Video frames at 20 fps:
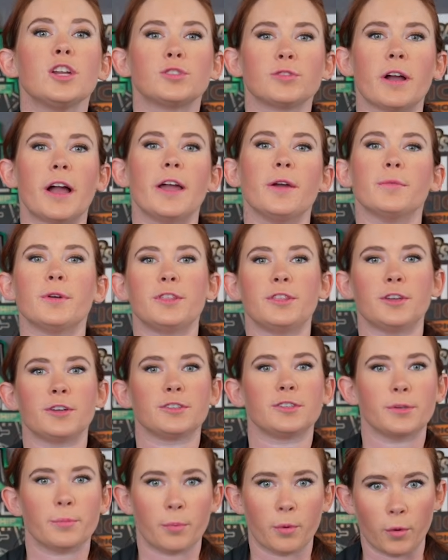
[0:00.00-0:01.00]
Try it with your
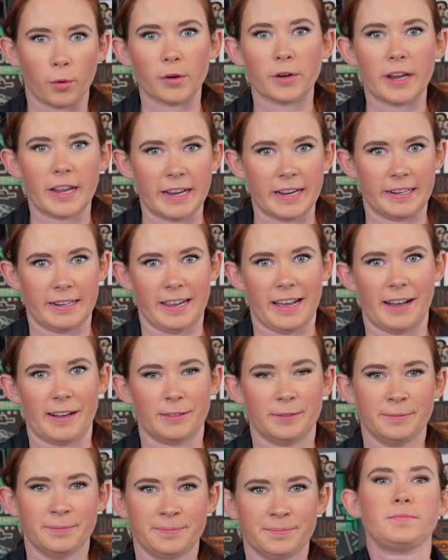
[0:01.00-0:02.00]
support hand
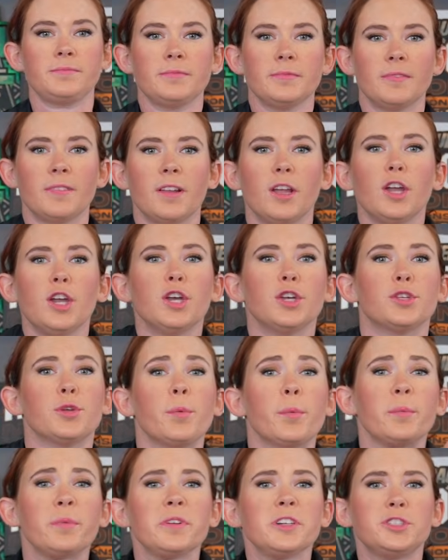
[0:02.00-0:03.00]
now. So
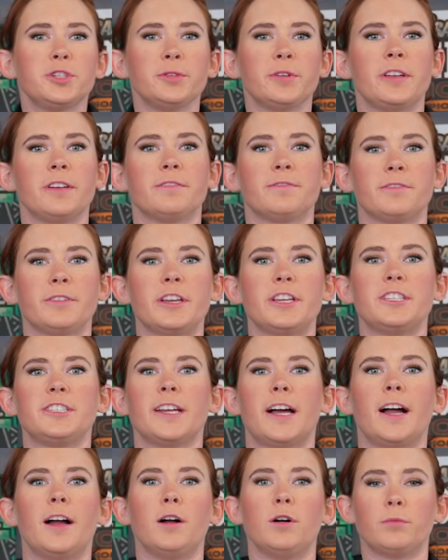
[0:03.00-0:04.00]
when we're shooting
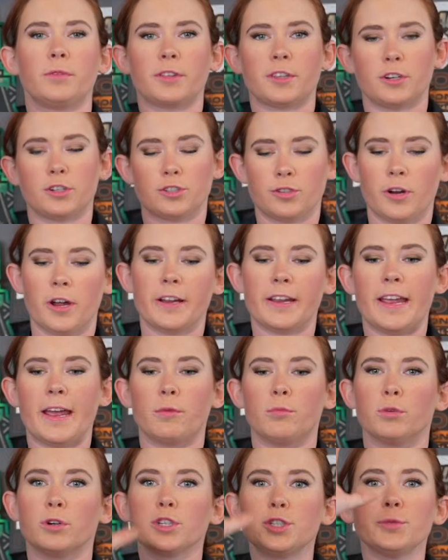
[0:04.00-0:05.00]
freestyle with our strong
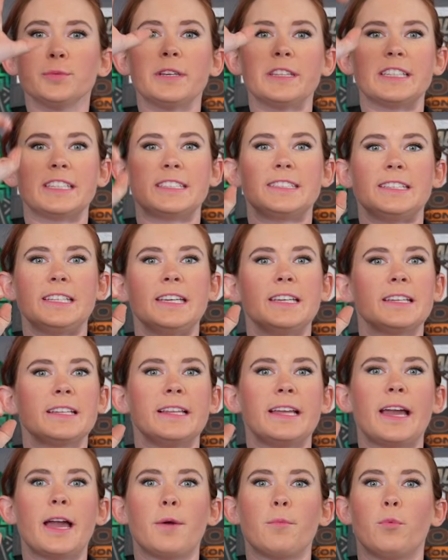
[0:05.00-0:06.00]
hand, we're doing the
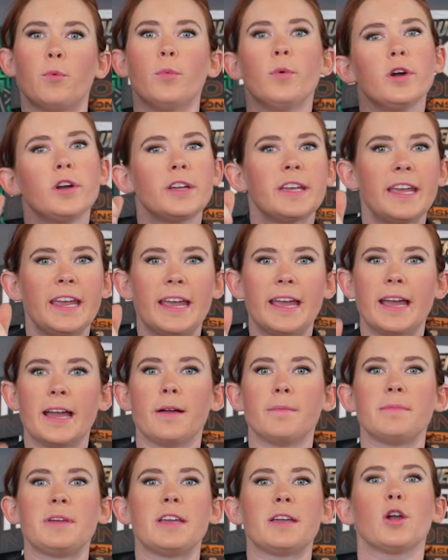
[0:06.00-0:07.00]
C-clamp, we're
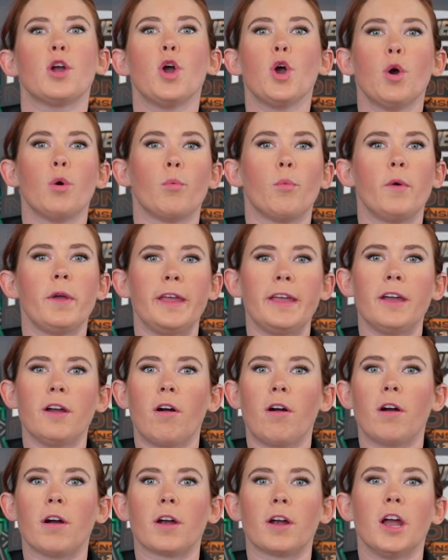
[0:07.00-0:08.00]
camming, we
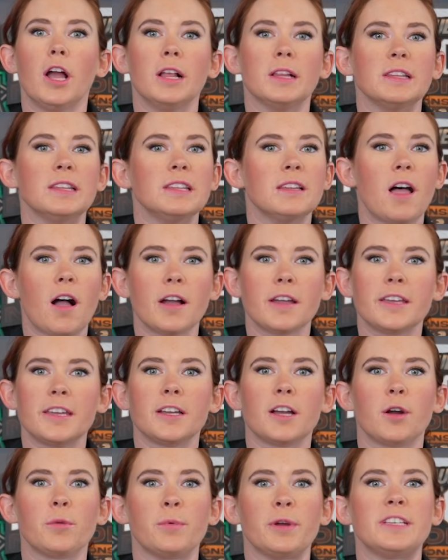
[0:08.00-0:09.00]
are
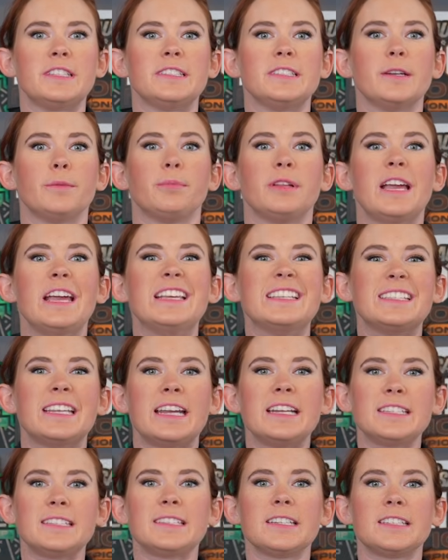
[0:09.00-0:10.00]
locking our wrist into place.
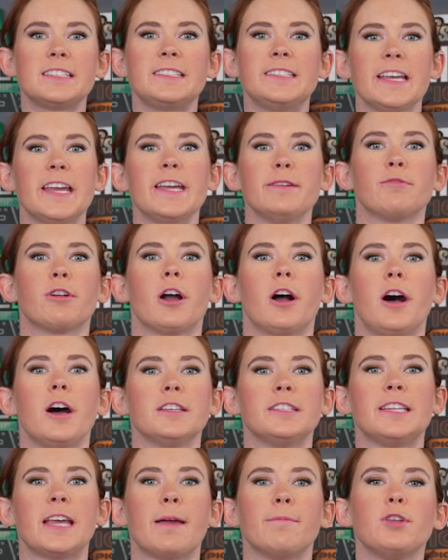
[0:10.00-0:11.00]
It's the same
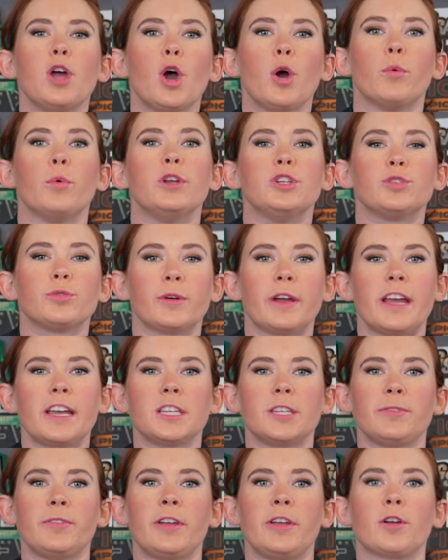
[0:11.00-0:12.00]
concept when
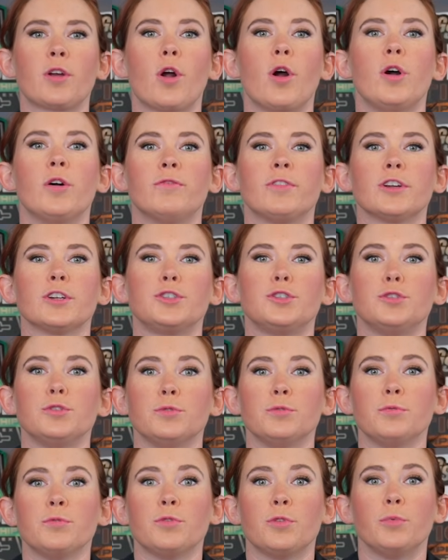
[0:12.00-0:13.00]
transferring over
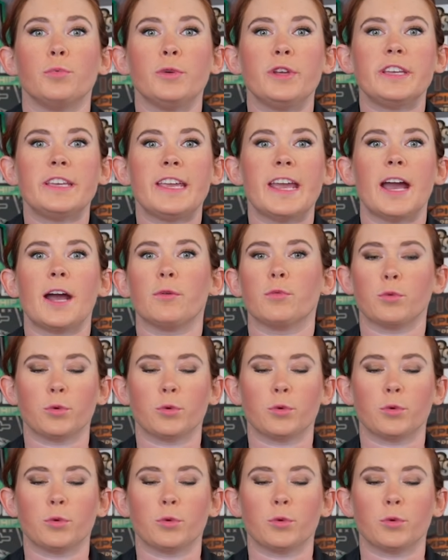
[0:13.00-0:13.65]
to the weak hand.